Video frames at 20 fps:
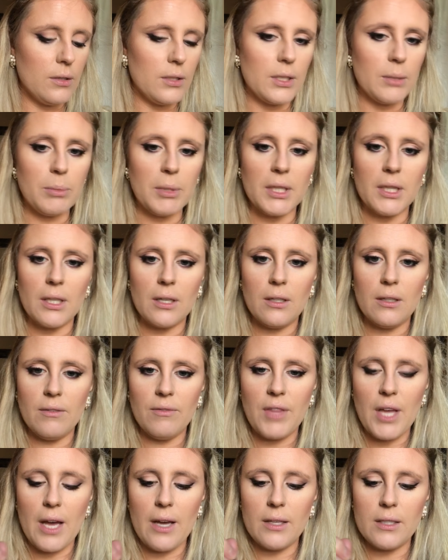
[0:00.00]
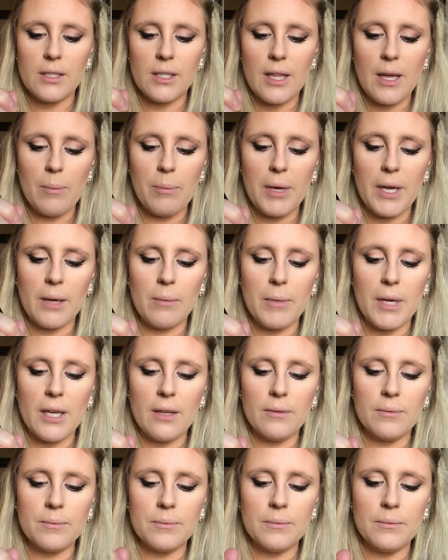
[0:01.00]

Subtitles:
Dip a little of that into that pigment.